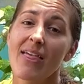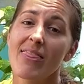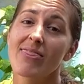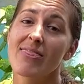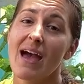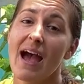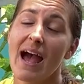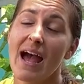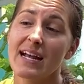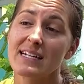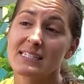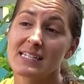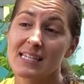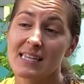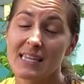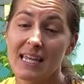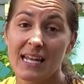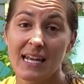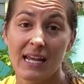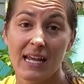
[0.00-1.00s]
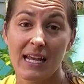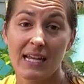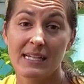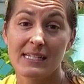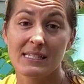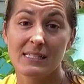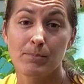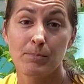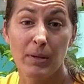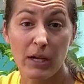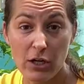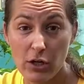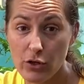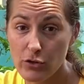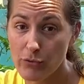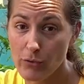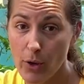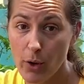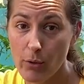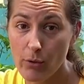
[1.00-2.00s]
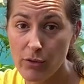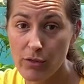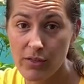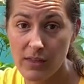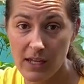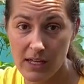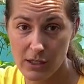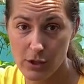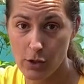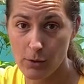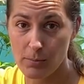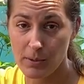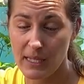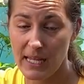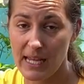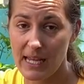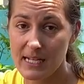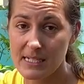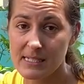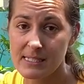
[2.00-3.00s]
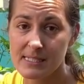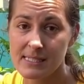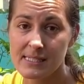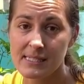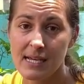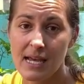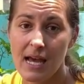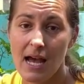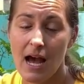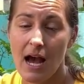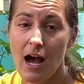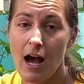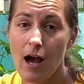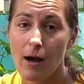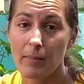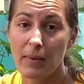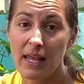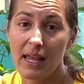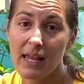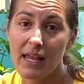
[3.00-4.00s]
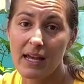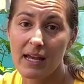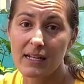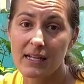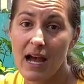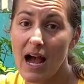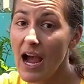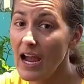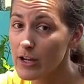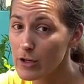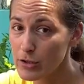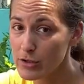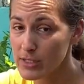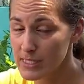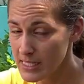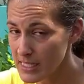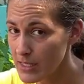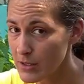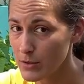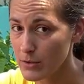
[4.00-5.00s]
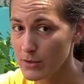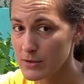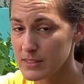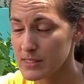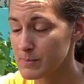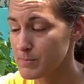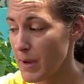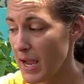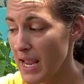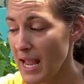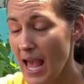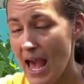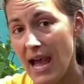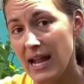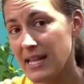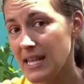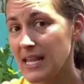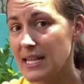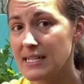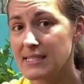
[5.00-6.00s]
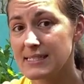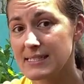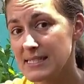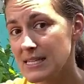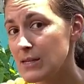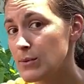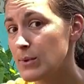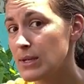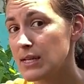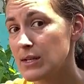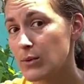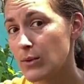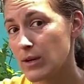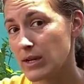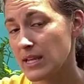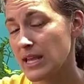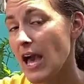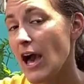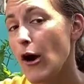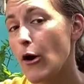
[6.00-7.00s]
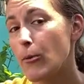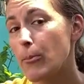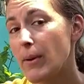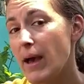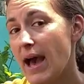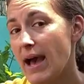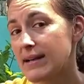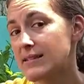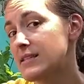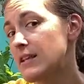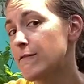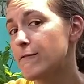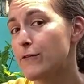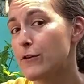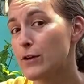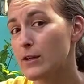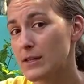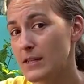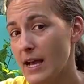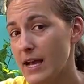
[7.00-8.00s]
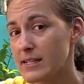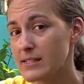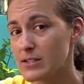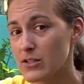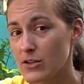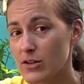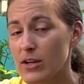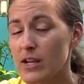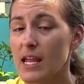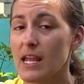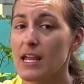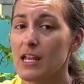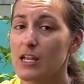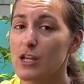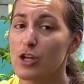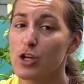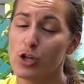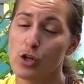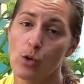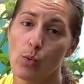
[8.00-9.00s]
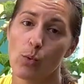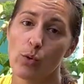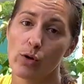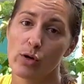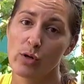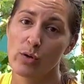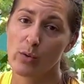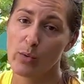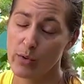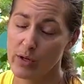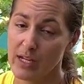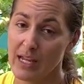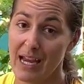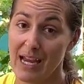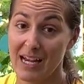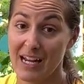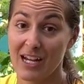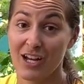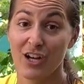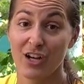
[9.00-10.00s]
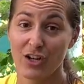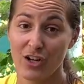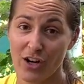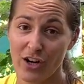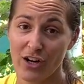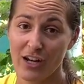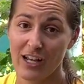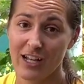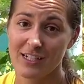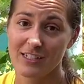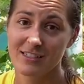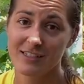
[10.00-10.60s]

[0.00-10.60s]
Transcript: that it is bigger growth in your plants um, and higher yields by adding seaweed or kelp as a fertilizer in your organic garden.